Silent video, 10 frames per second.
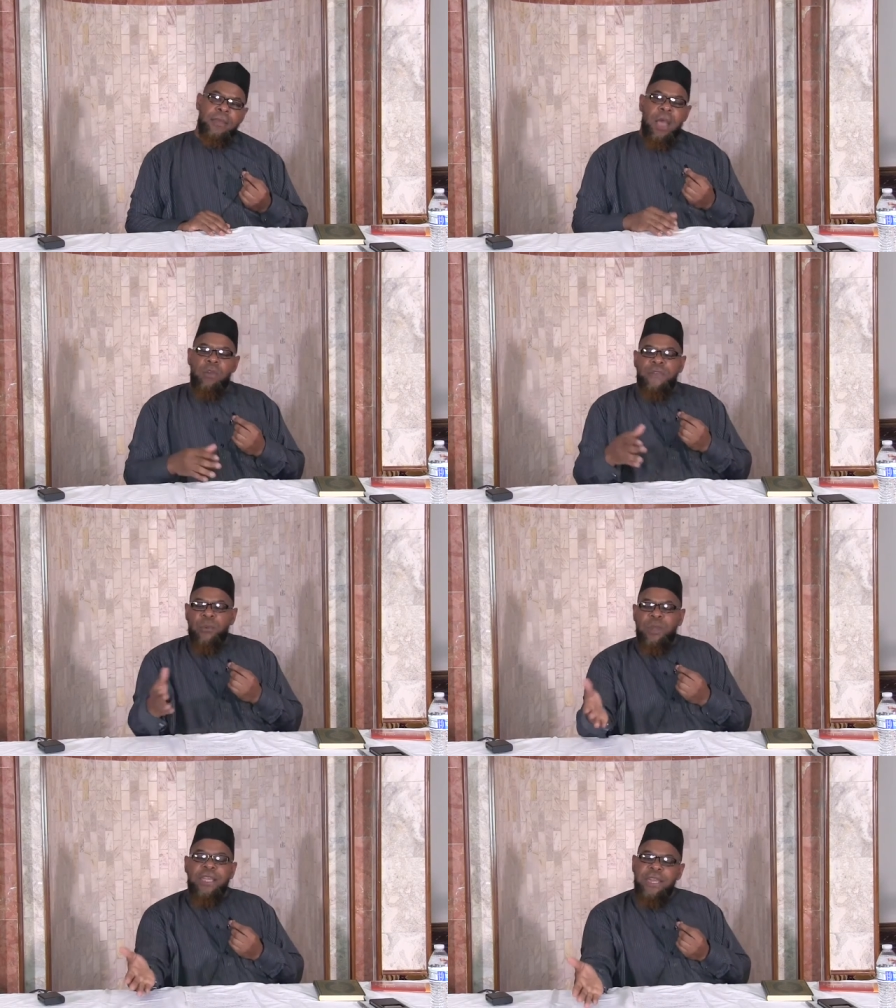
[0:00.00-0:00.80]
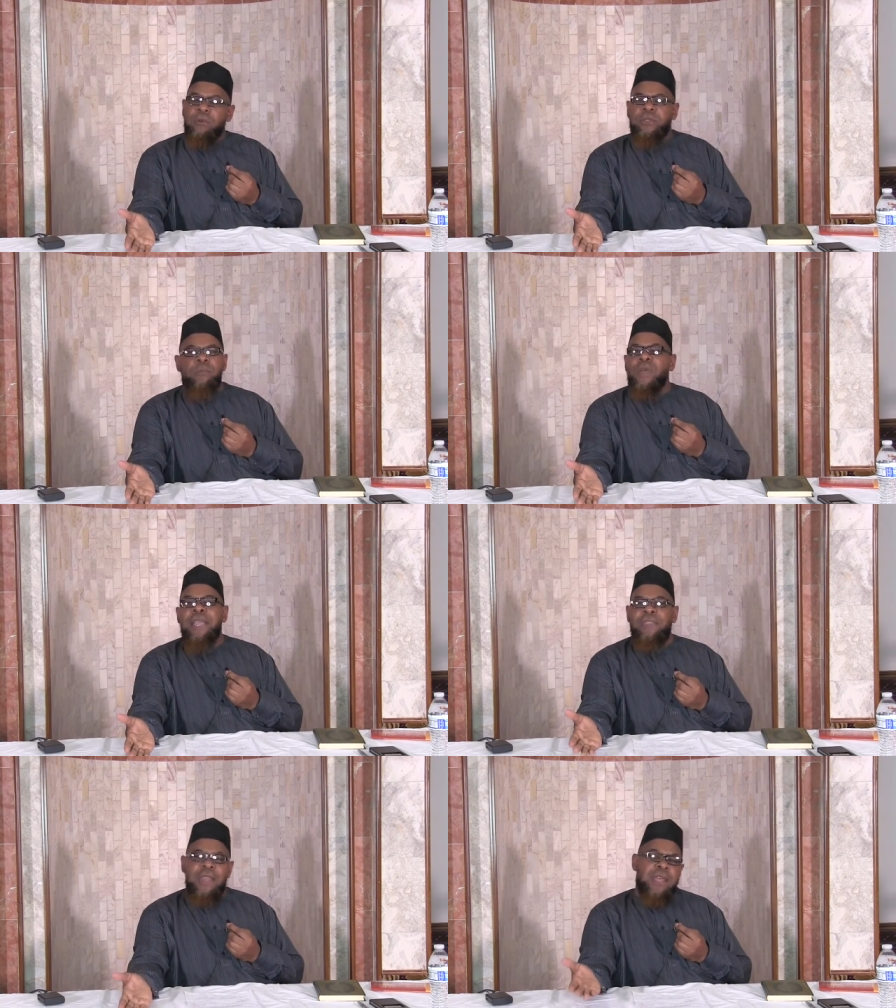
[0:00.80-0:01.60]
Now, if he would have killed him
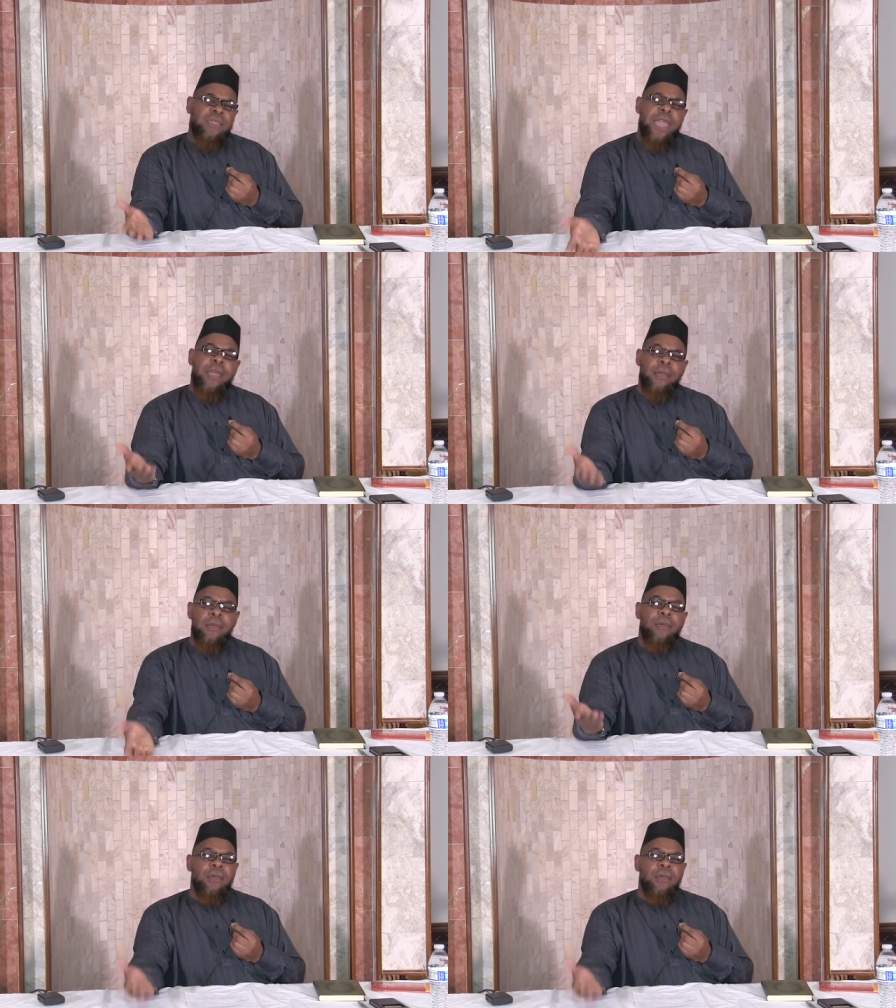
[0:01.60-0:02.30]
right then and there,